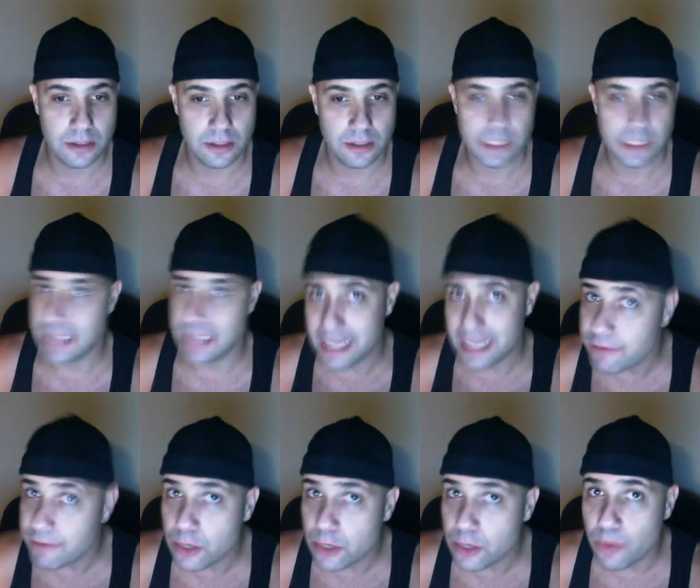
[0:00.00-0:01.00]
He's not giving
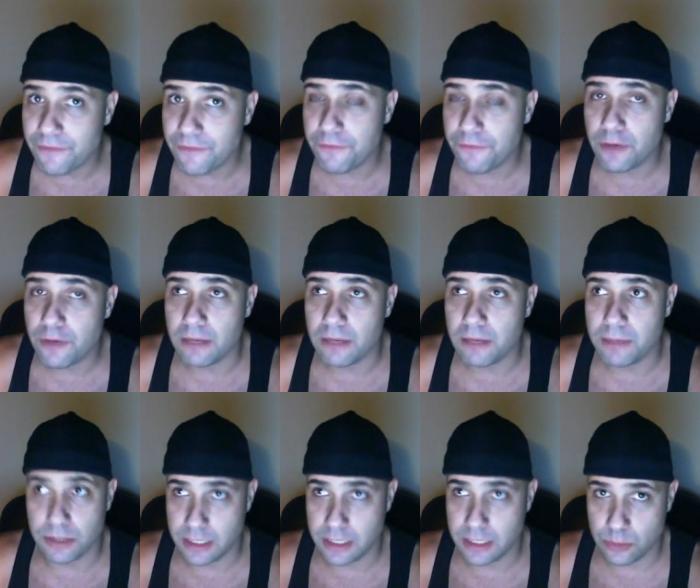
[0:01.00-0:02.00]
it away for free because
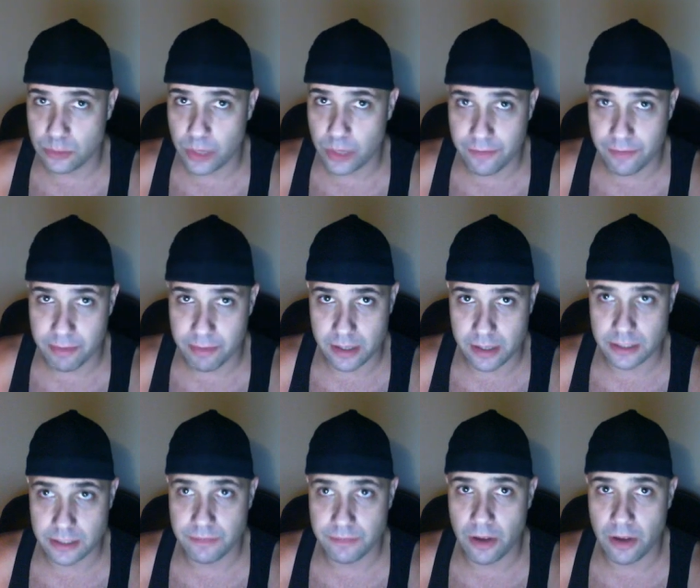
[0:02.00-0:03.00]
he doesn't want everybody to
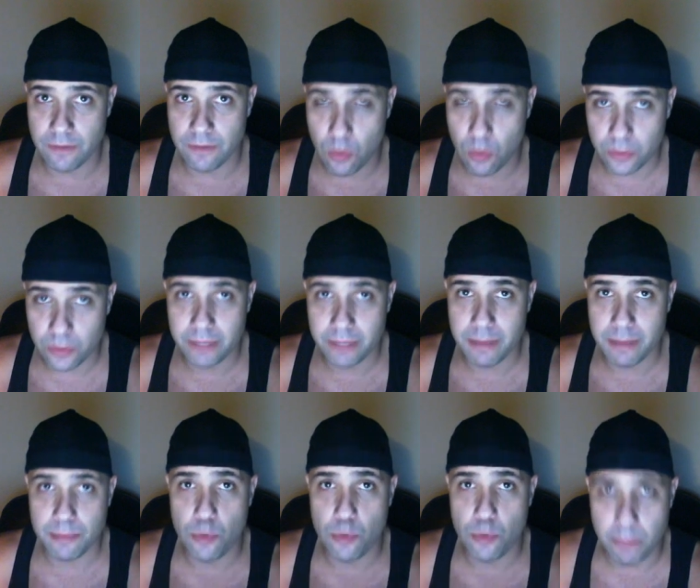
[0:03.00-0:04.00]
survive. Only the
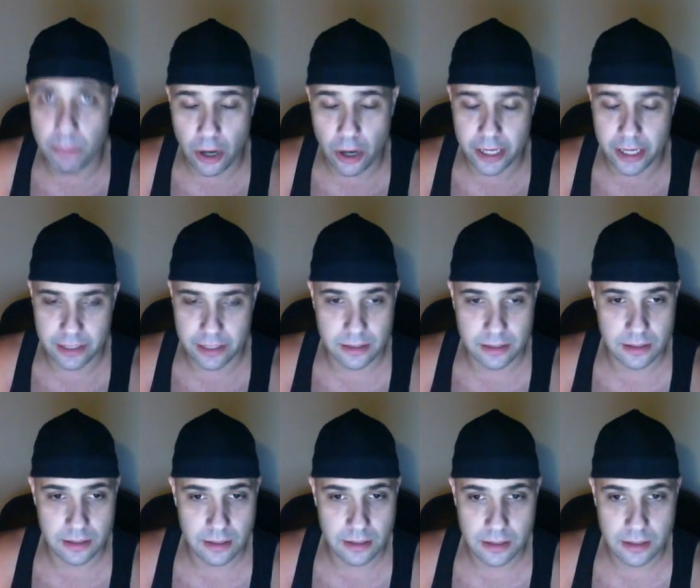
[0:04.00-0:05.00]
people who buy it.
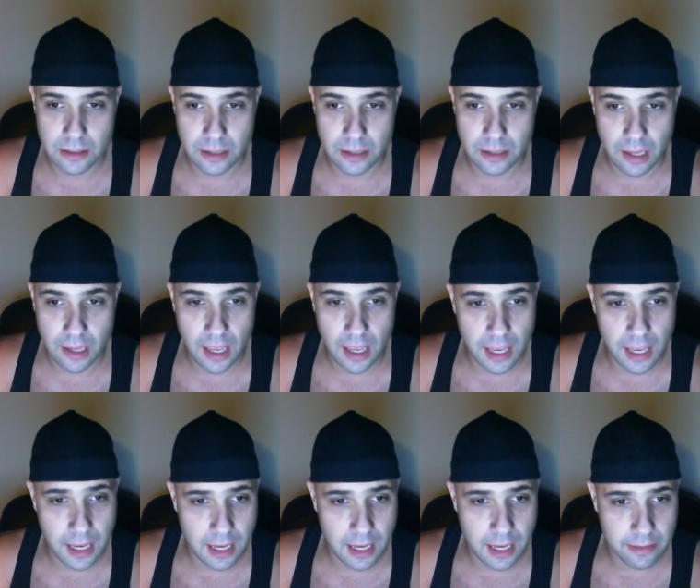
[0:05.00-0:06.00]

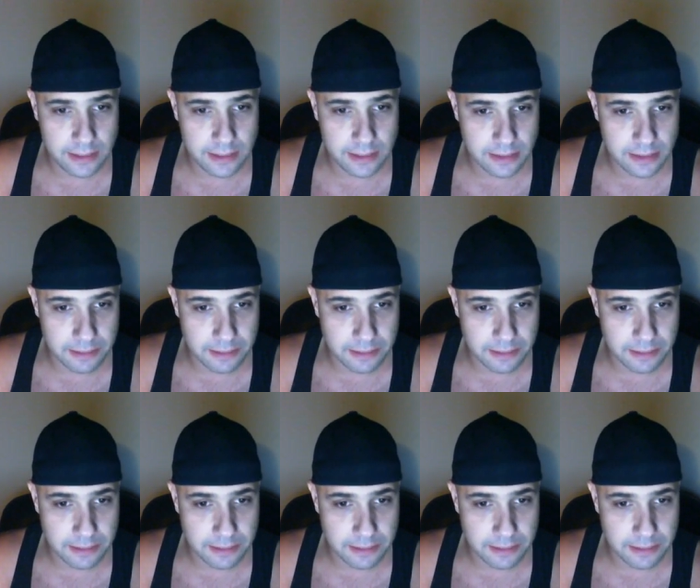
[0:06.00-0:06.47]
And let's see.